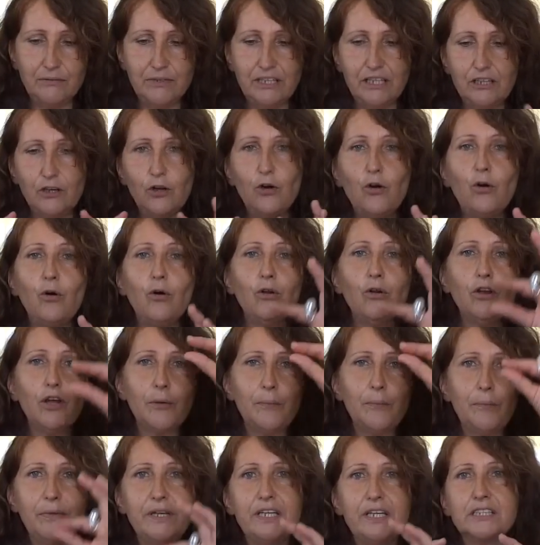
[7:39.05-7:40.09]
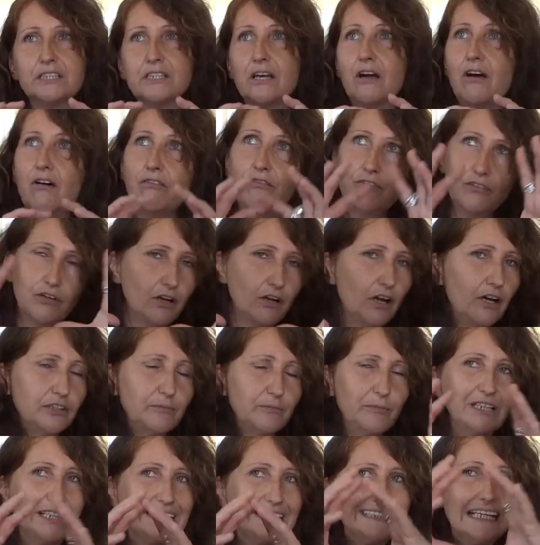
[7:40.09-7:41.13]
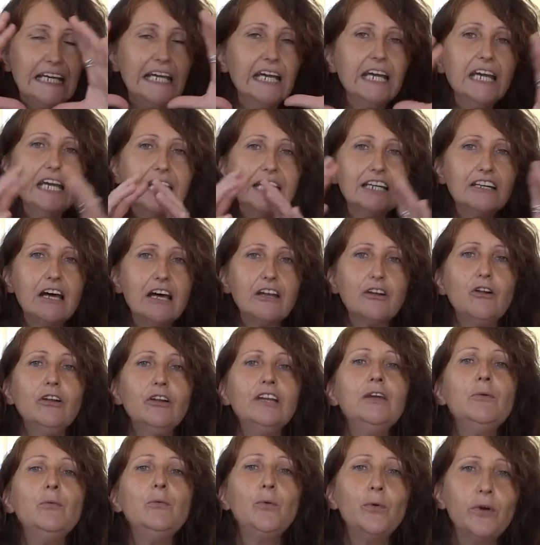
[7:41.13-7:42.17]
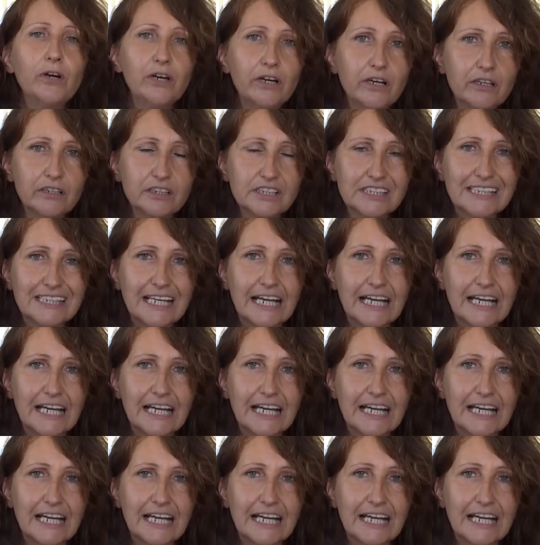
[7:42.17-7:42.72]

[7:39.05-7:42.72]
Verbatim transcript: We are all a piece of God, because it are only words.